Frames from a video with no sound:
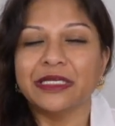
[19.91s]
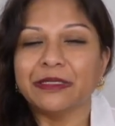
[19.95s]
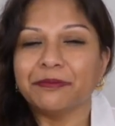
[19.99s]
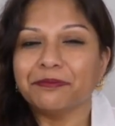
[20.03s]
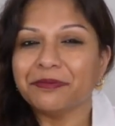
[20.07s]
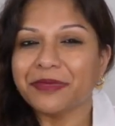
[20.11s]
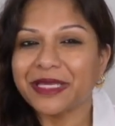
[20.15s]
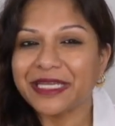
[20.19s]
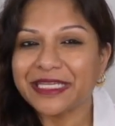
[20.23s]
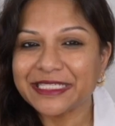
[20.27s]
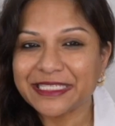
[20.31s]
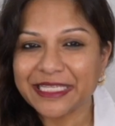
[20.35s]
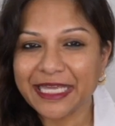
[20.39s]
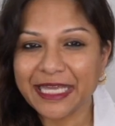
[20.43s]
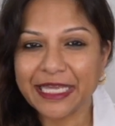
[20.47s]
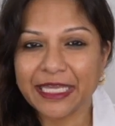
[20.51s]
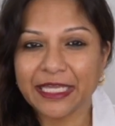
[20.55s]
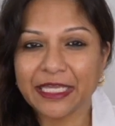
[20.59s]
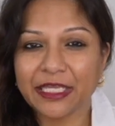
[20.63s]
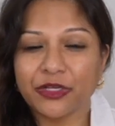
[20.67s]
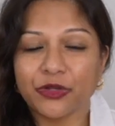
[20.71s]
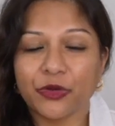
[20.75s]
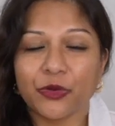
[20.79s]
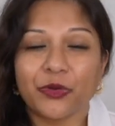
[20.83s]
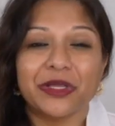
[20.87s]

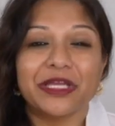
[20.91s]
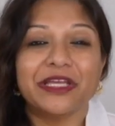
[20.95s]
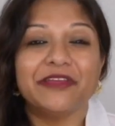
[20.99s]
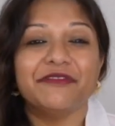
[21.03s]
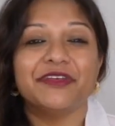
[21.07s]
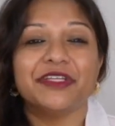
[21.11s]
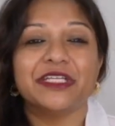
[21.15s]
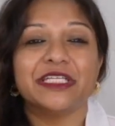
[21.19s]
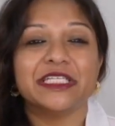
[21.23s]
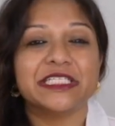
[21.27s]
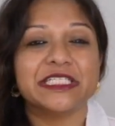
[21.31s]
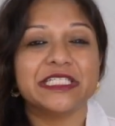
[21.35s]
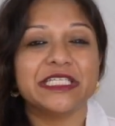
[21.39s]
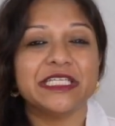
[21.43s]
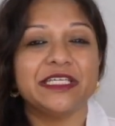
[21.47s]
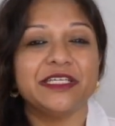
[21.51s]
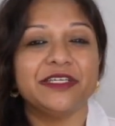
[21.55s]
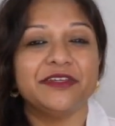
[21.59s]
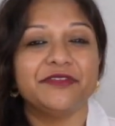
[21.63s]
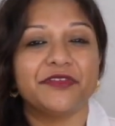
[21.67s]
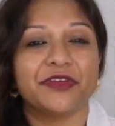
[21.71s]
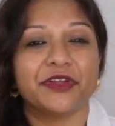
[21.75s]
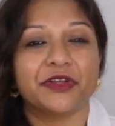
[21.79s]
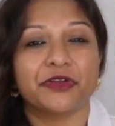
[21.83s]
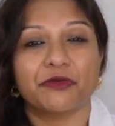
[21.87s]
maintain or even
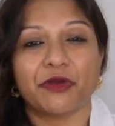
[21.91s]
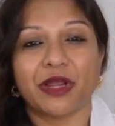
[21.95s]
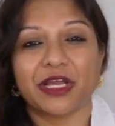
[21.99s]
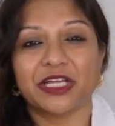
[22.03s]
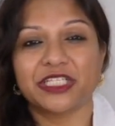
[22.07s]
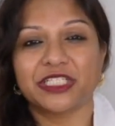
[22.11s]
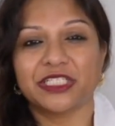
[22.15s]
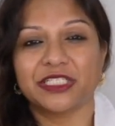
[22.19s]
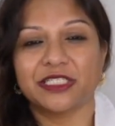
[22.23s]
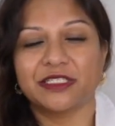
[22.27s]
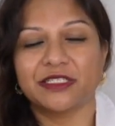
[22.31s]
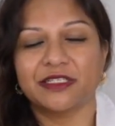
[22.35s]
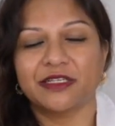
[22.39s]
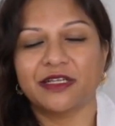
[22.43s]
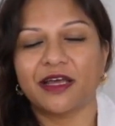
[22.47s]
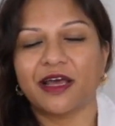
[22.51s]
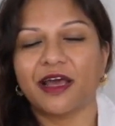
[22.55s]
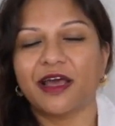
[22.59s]
achieve an erection.